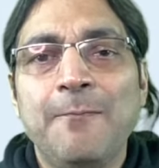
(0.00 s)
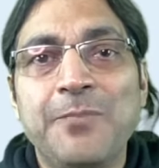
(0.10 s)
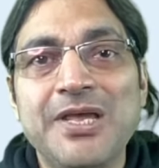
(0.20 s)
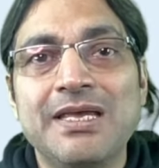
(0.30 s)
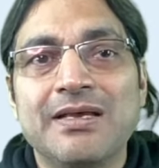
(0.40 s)

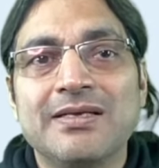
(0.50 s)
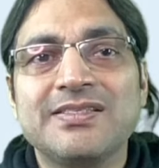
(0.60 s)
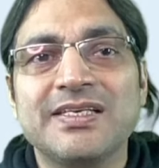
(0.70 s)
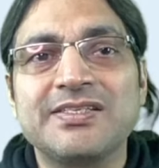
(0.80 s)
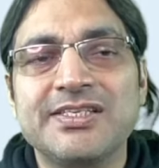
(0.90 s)
B.
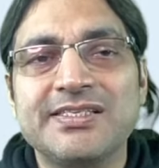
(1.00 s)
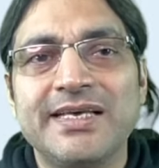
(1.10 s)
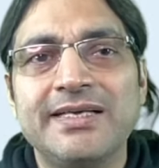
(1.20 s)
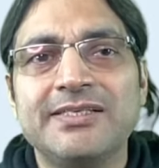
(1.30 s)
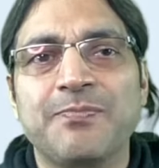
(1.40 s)

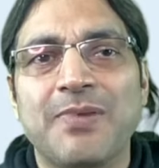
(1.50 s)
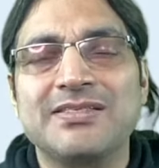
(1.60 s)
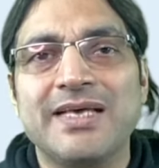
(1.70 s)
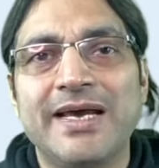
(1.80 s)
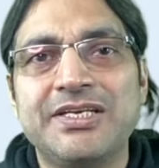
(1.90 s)
66
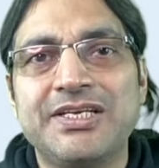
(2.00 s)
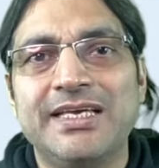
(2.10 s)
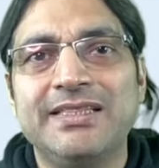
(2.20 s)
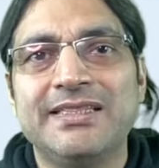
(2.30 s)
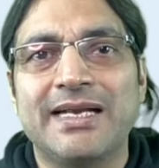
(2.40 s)
plus
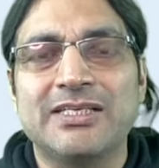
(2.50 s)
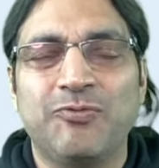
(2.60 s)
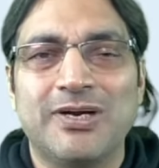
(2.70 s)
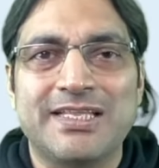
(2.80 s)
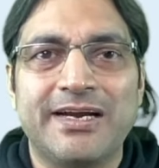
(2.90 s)
18, that is
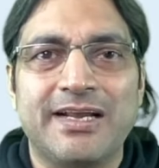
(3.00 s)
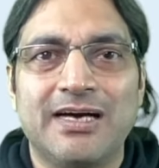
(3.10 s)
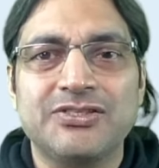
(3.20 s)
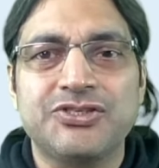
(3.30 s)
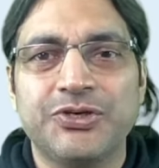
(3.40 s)
what they had
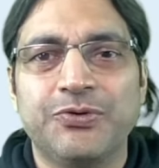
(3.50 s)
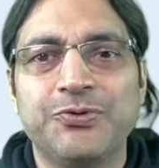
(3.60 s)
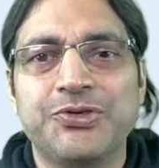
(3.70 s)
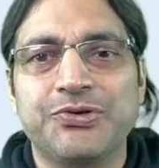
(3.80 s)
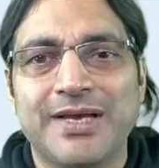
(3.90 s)
asked
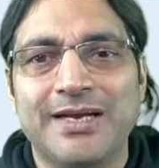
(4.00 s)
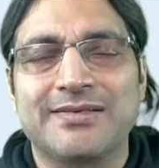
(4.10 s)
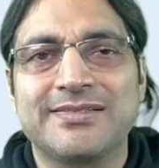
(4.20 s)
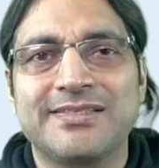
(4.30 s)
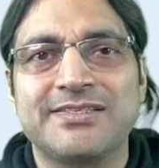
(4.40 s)
you to
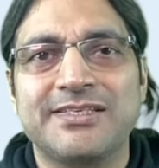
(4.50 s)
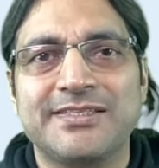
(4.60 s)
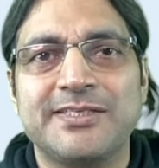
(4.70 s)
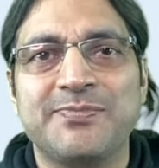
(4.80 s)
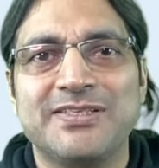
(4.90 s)
get.
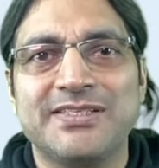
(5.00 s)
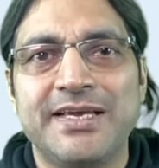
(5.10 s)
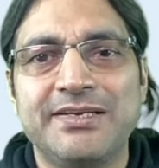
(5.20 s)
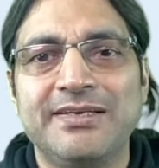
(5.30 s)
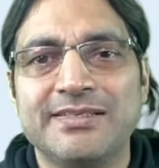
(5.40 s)
66 plus
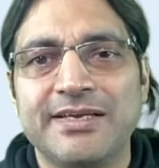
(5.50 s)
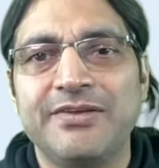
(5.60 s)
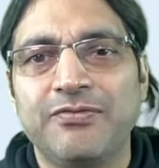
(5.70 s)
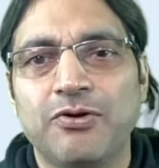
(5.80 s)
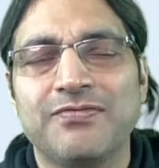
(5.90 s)
18 is
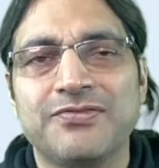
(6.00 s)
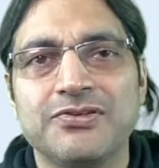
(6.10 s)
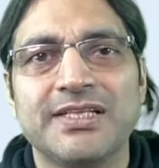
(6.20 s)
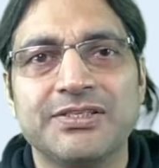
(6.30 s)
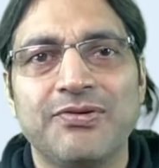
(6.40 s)
84, of
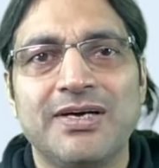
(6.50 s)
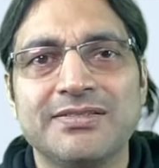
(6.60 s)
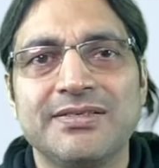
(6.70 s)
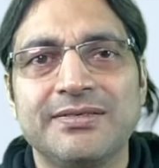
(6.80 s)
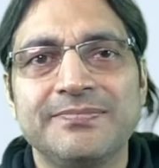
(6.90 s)
course, that's your
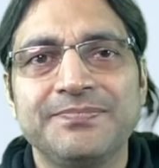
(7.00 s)
answer.